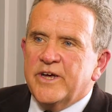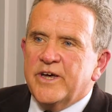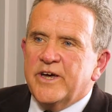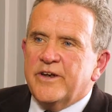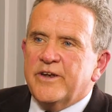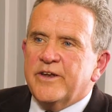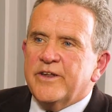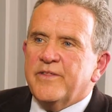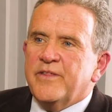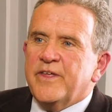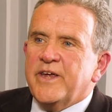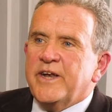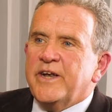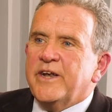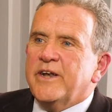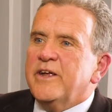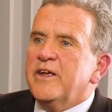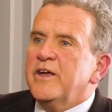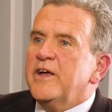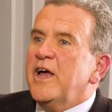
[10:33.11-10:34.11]
and
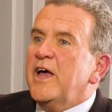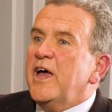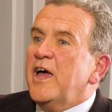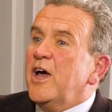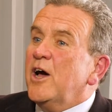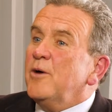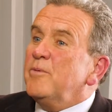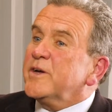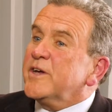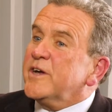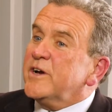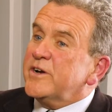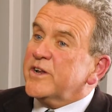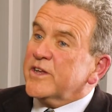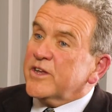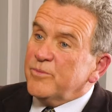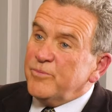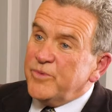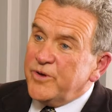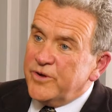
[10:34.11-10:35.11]
then how am I going to
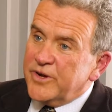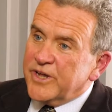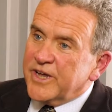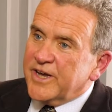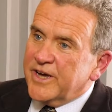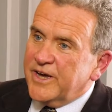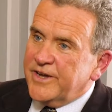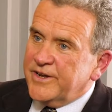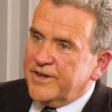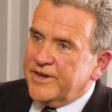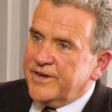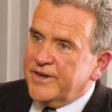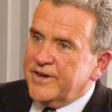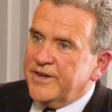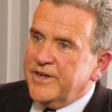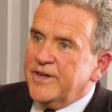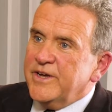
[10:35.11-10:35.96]
communicate it